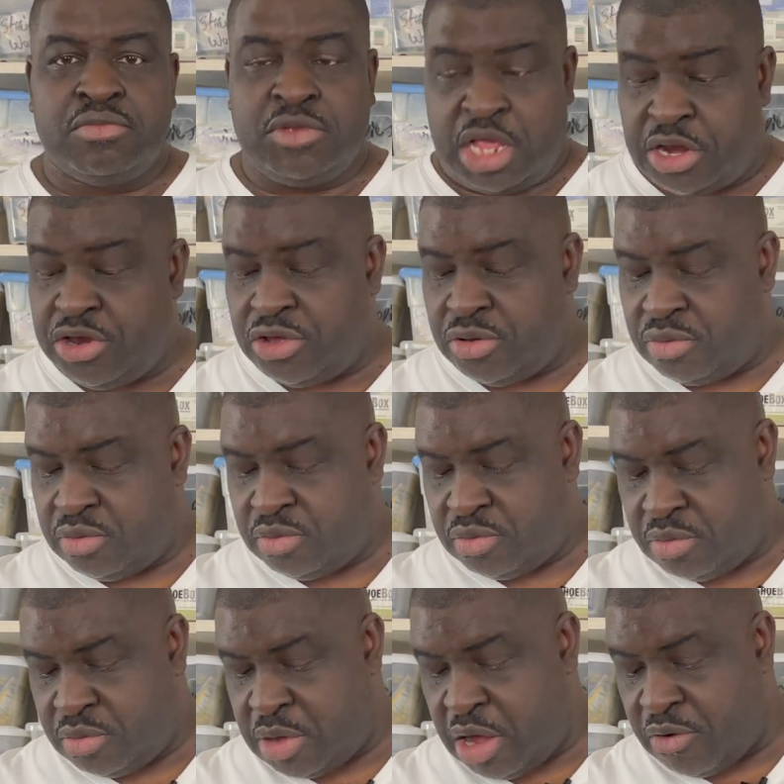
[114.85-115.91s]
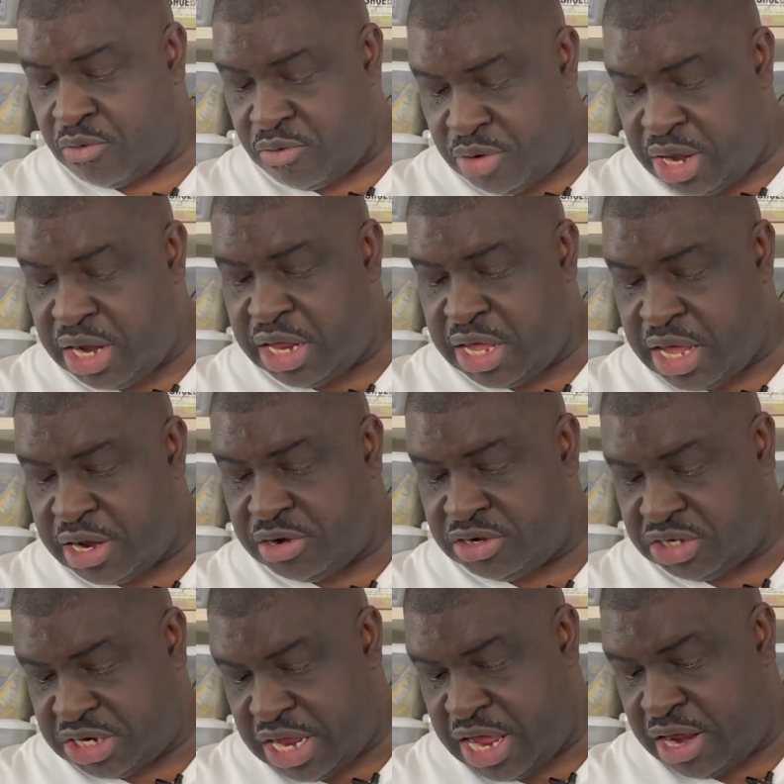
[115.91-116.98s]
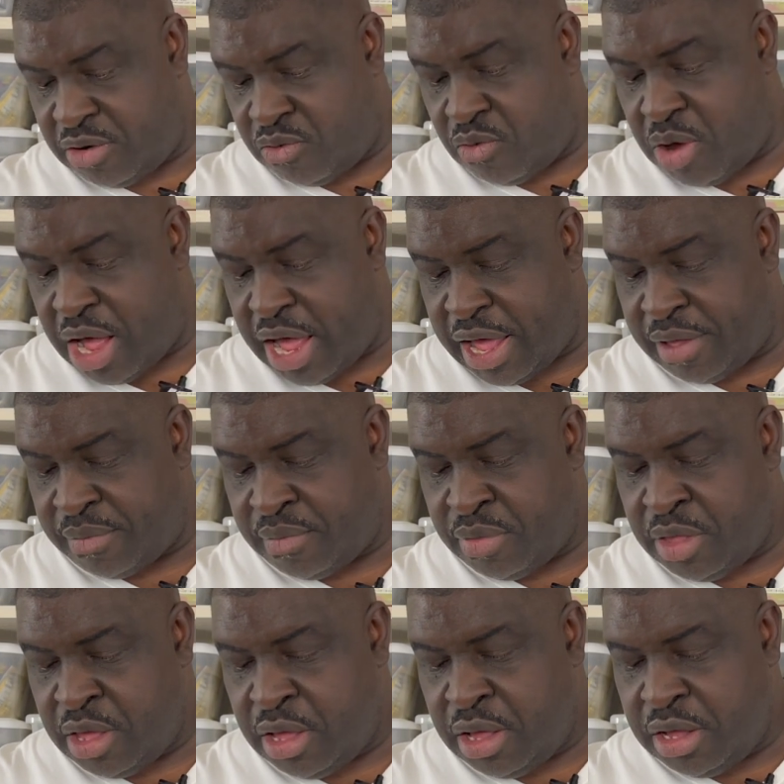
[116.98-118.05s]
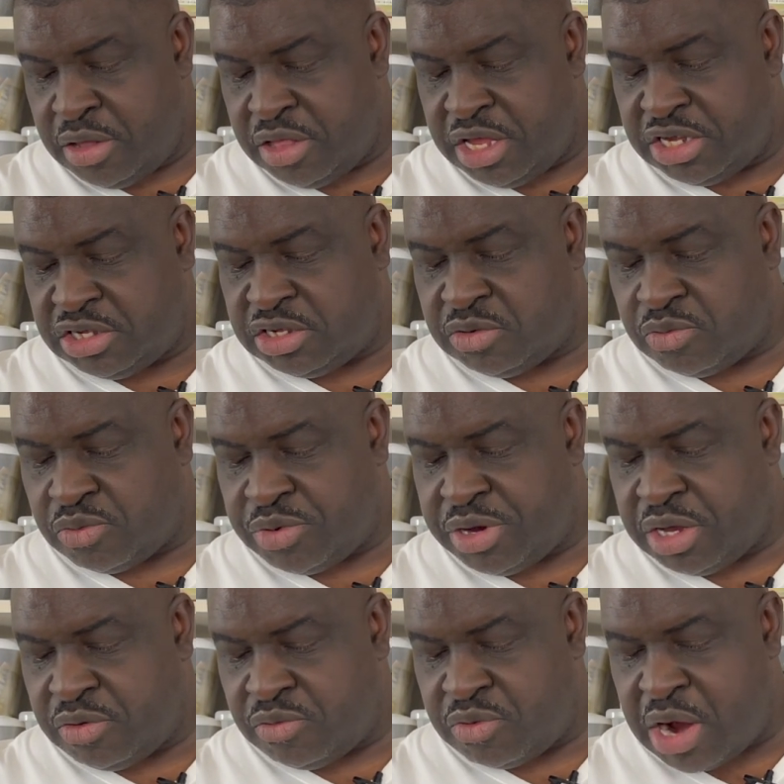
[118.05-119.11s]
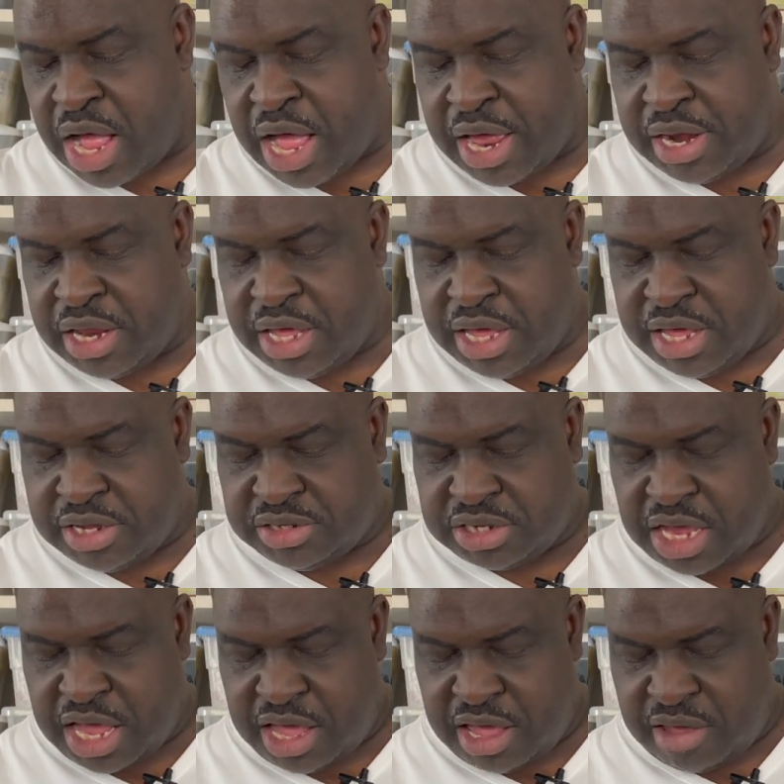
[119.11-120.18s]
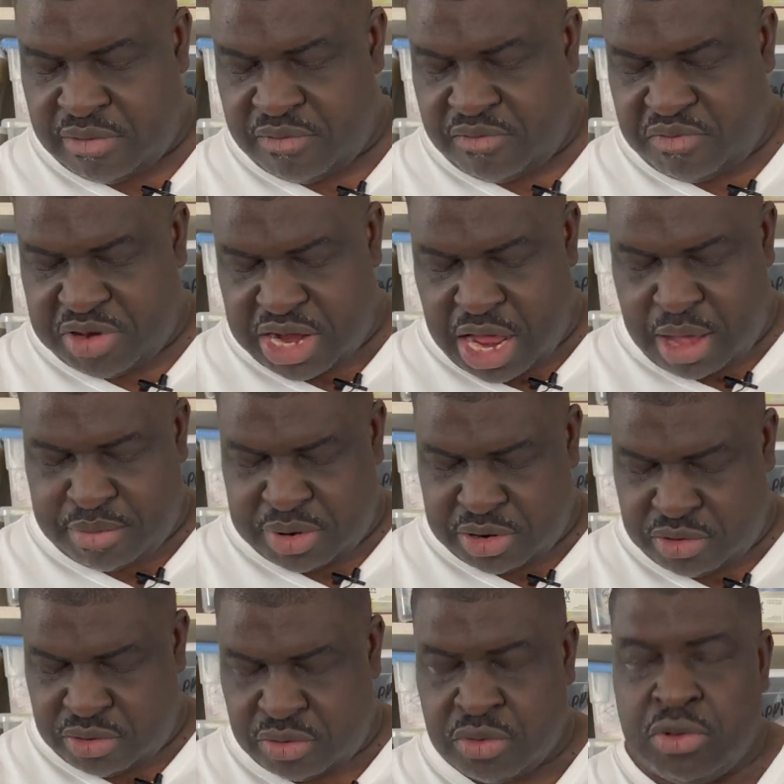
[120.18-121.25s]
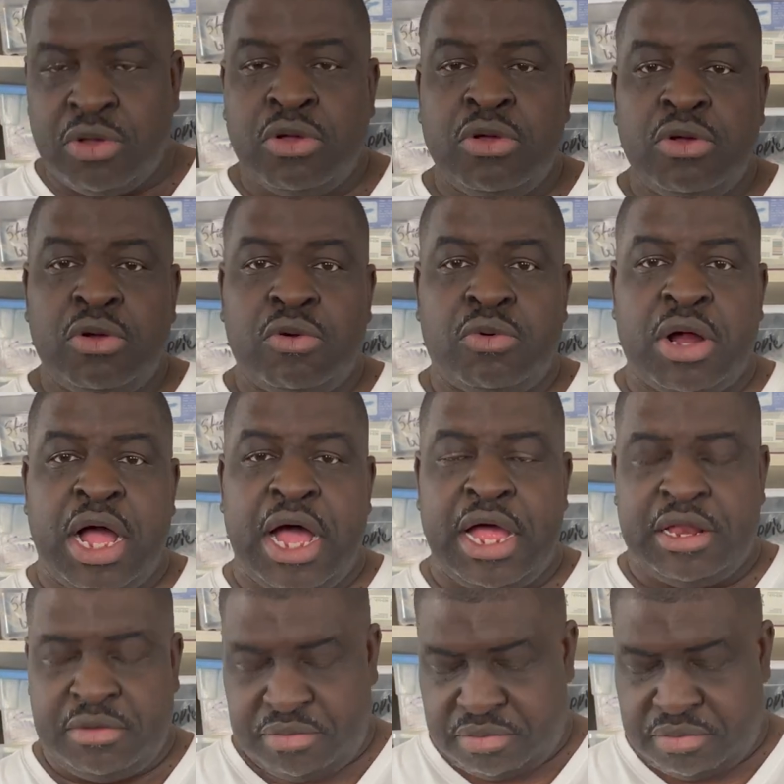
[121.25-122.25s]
I do. I really understand why. This rod is a phenomenal rod.